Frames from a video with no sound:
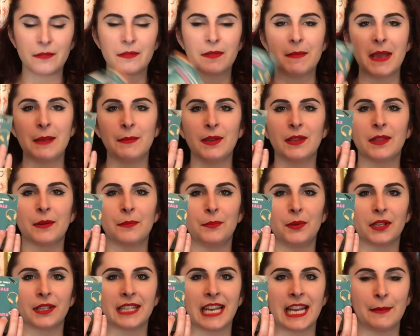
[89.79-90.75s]
maybe the
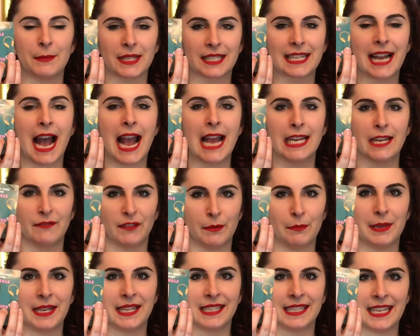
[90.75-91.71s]
book name is kind of a
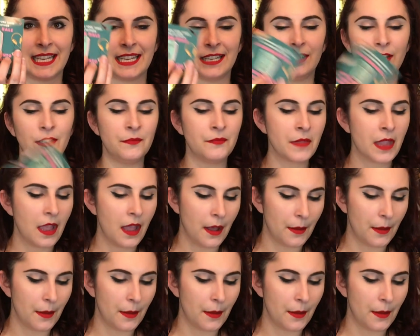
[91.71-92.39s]
big deal,